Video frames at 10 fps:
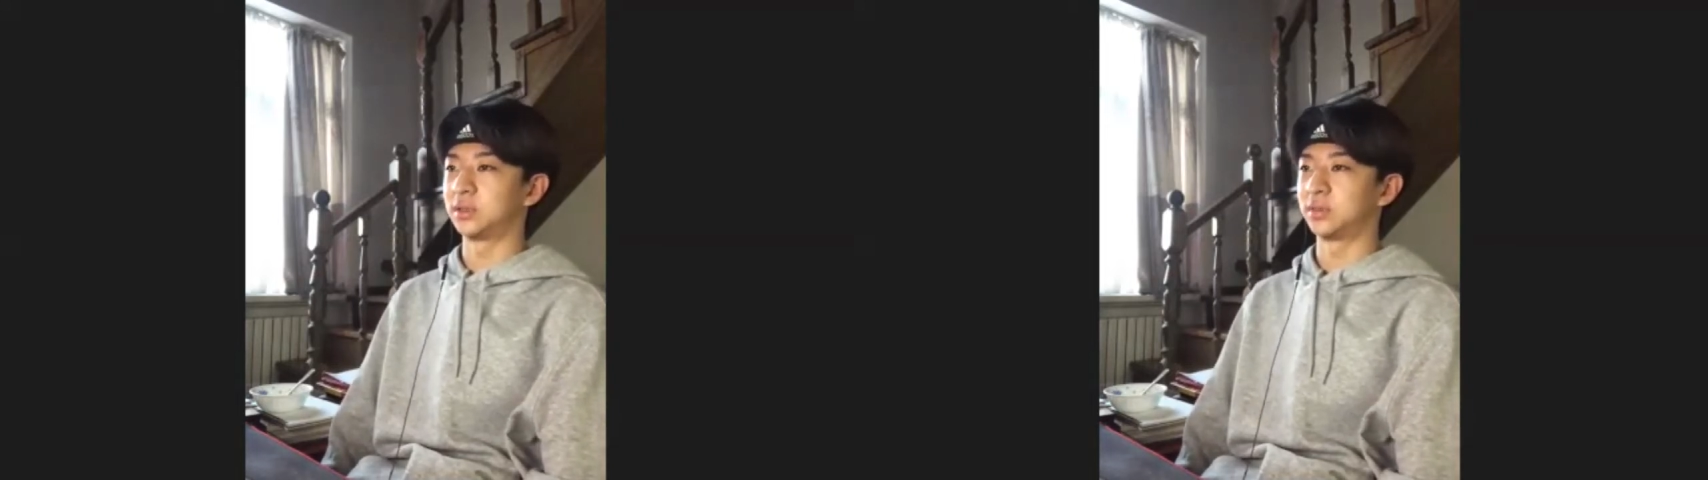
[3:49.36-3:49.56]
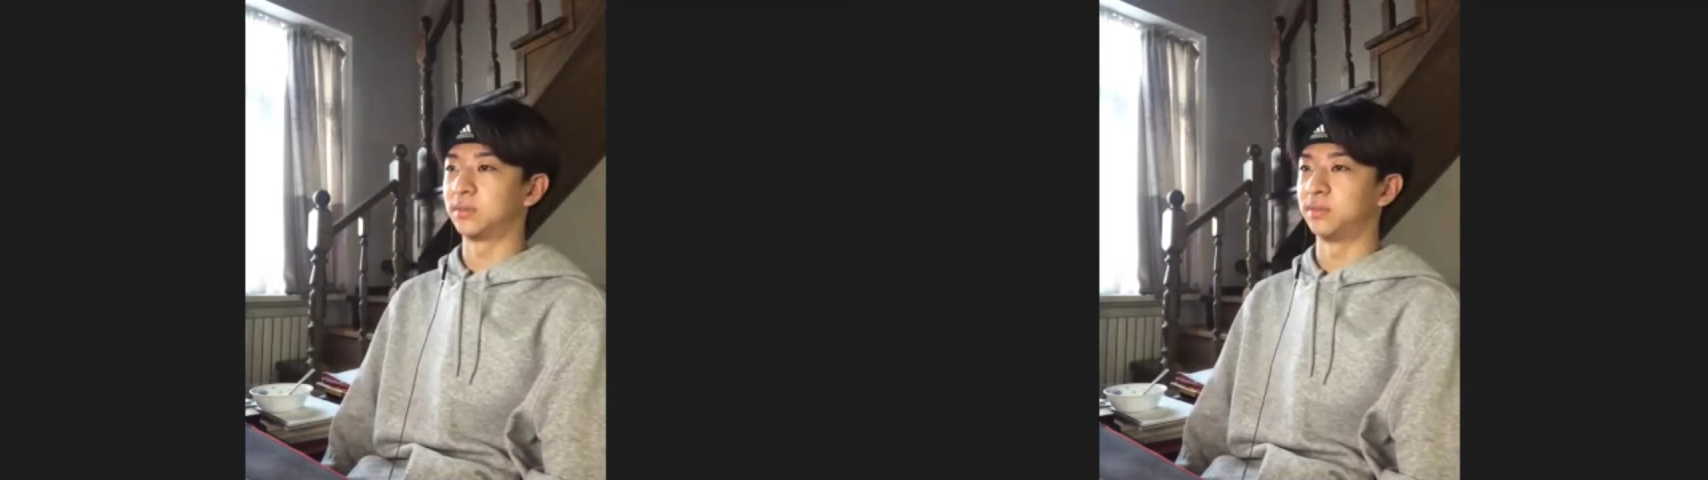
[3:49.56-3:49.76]

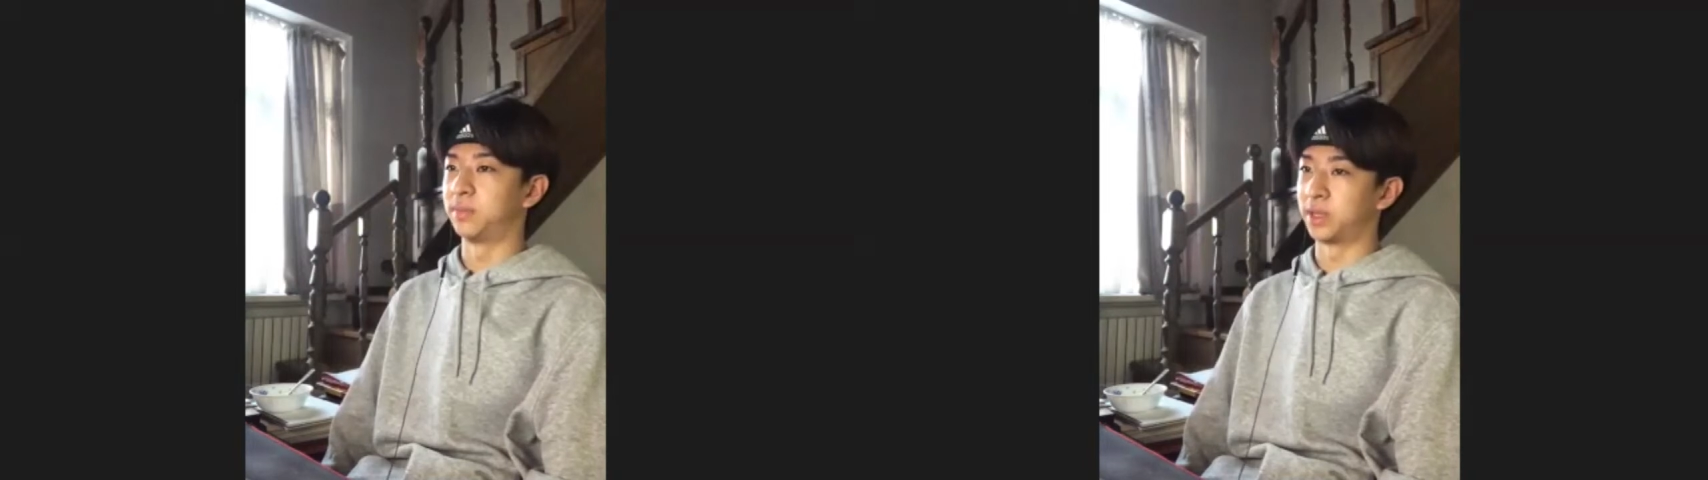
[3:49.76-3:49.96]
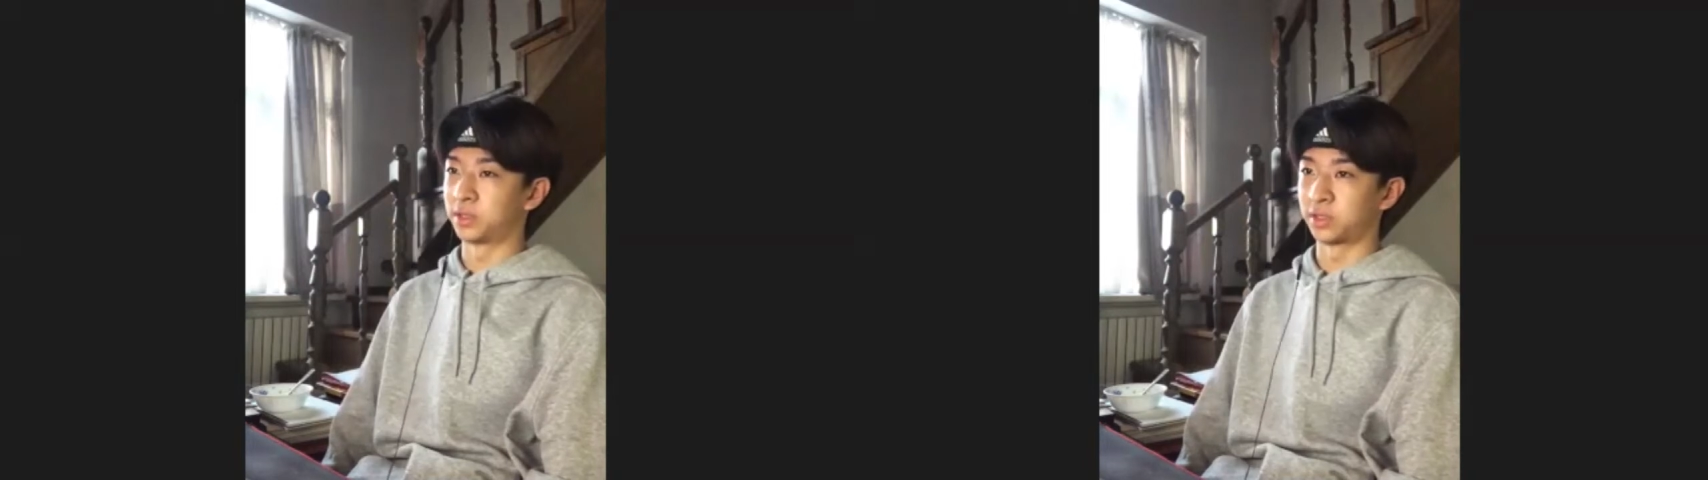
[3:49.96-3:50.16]

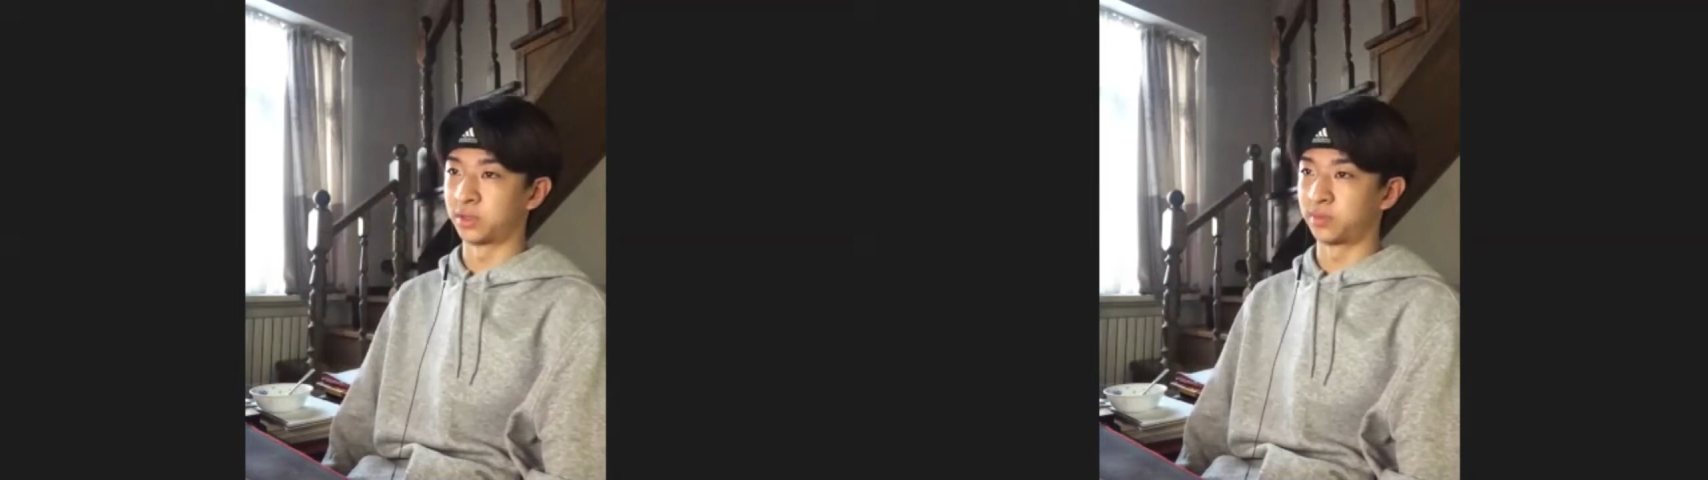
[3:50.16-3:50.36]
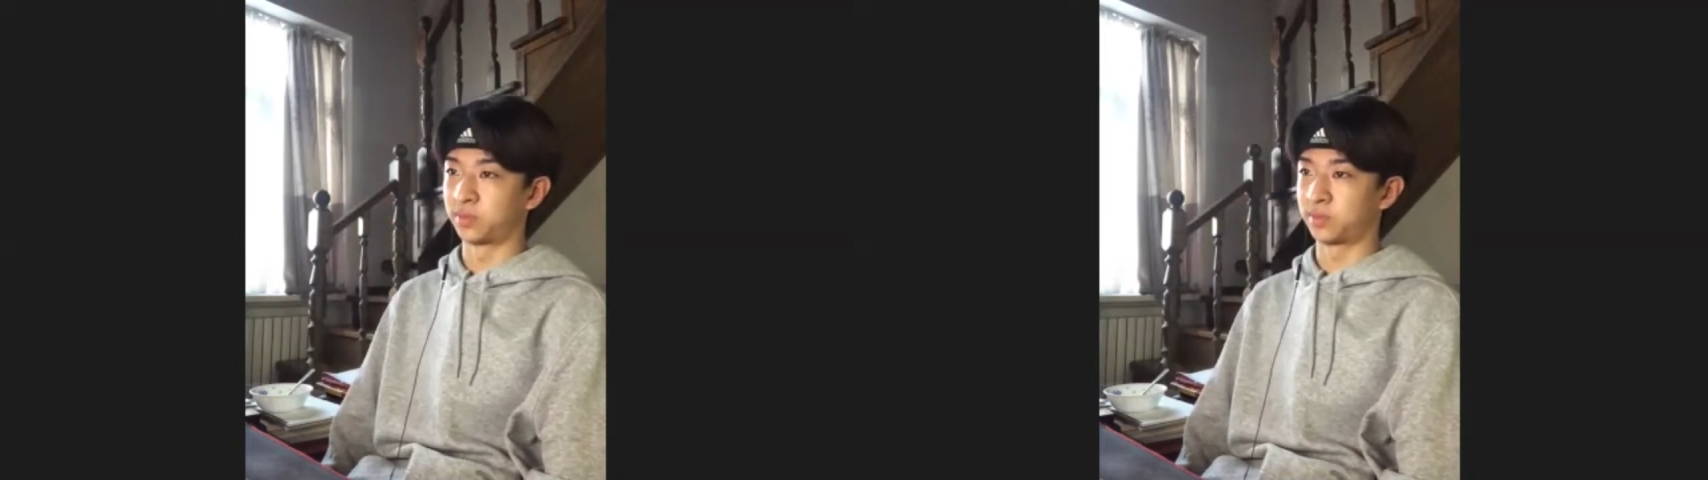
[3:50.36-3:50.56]
better